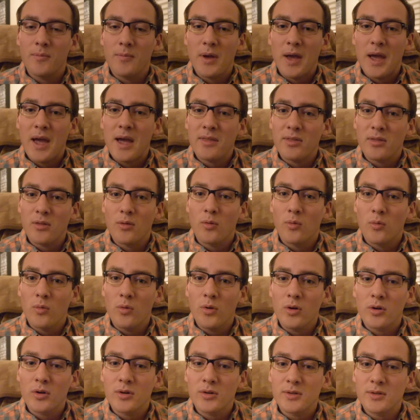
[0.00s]
at the
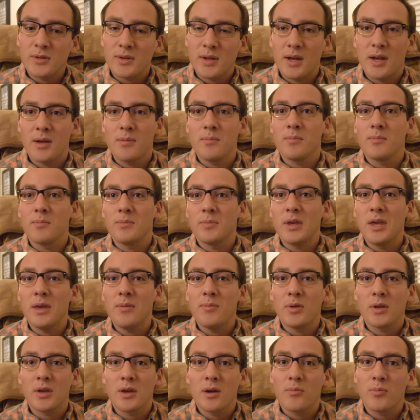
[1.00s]
worst, I'm
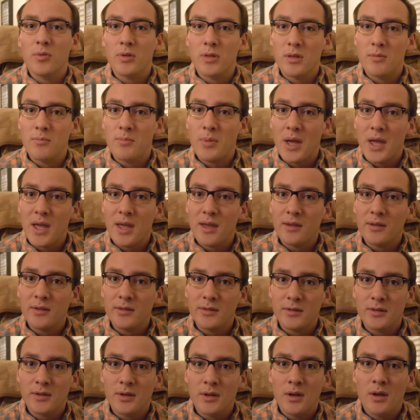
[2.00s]
keeping up with the
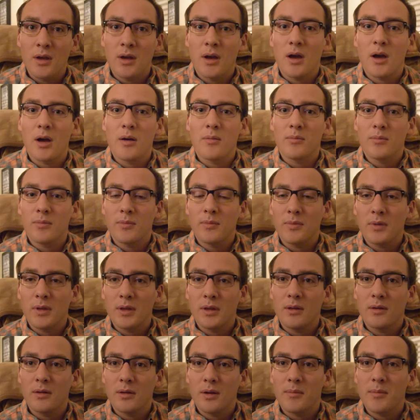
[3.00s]
pace. I'm
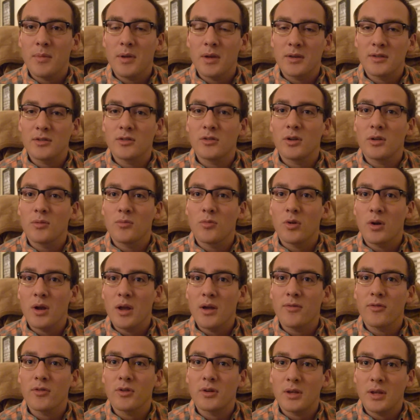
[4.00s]
exerting more
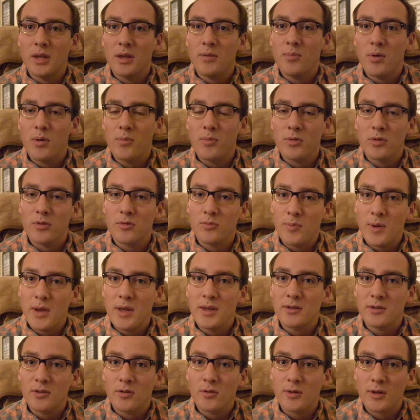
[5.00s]
effort to keep up with the
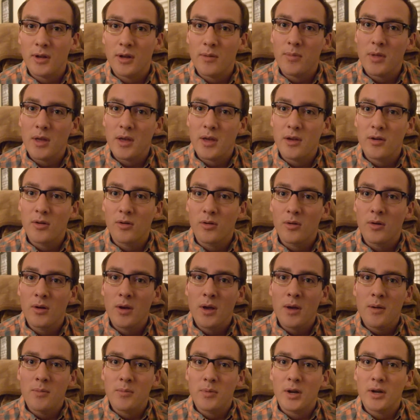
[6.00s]
pace going up the hill,
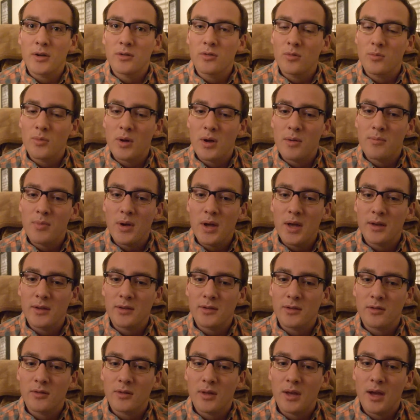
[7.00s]
but I do my best
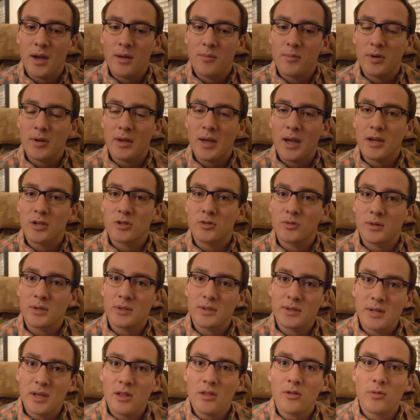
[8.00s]
so that I'm actually
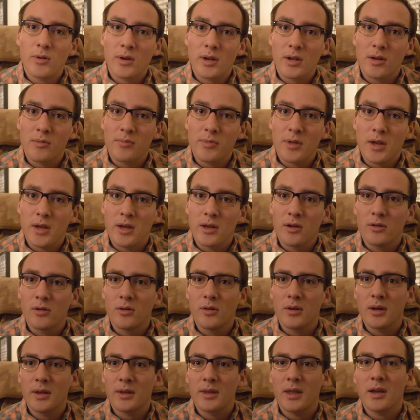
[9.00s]
accelerating up that
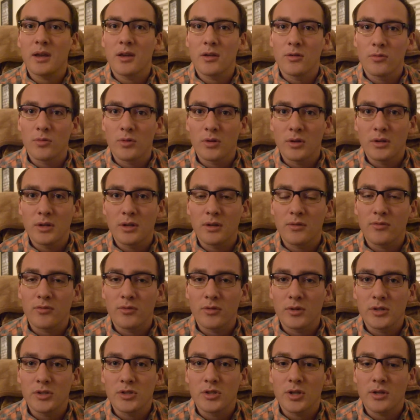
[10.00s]
hill, and that could really
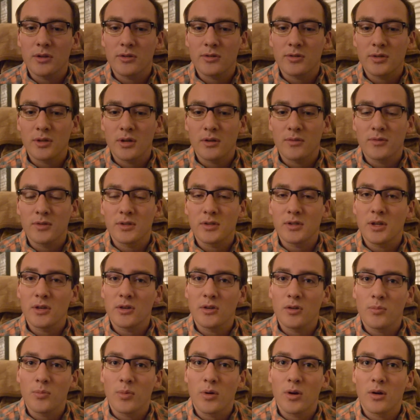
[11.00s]
differentiate yourself and set
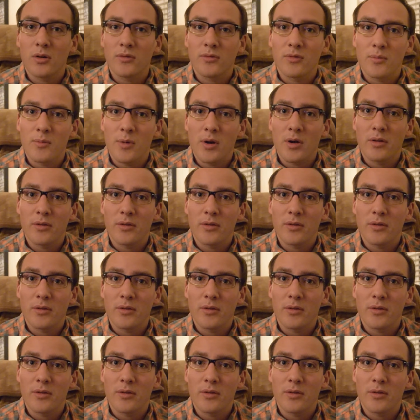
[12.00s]
you apart from